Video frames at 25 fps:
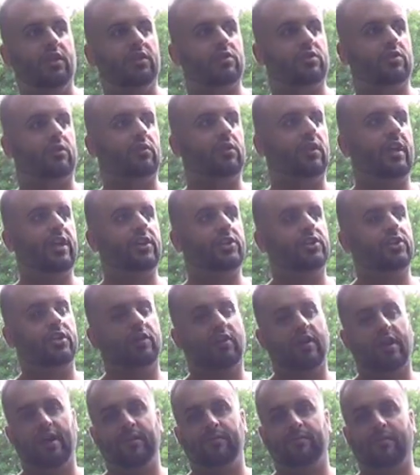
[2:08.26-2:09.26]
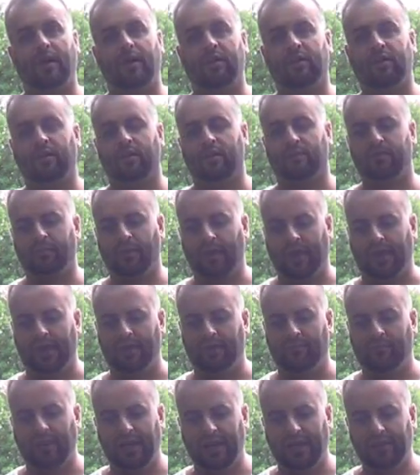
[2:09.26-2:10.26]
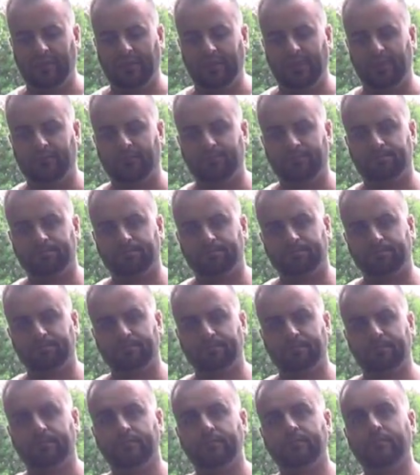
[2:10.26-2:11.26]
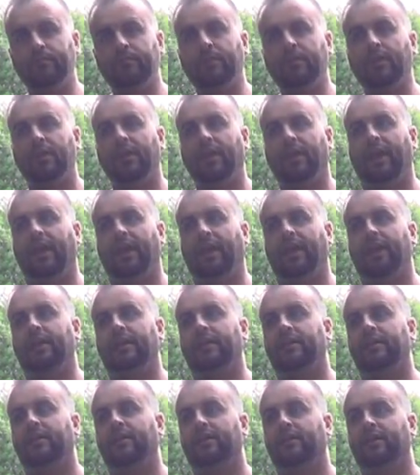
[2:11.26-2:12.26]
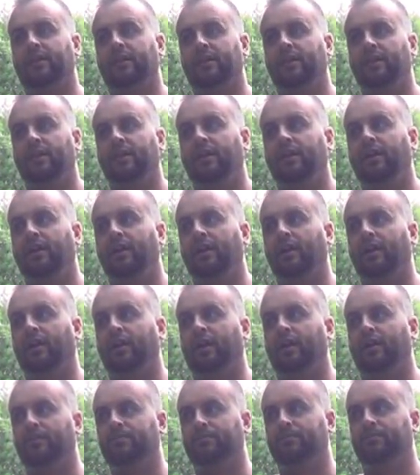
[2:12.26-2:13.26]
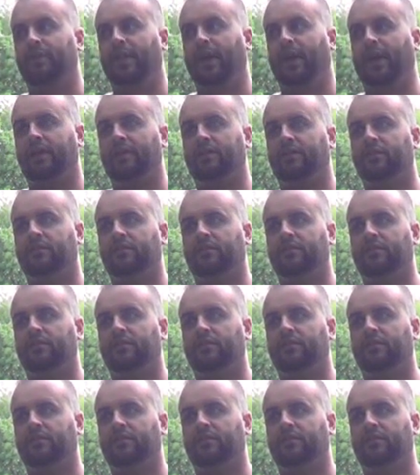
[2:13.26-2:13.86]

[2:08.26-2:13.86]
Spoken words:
So last year I had my I had a baby, and that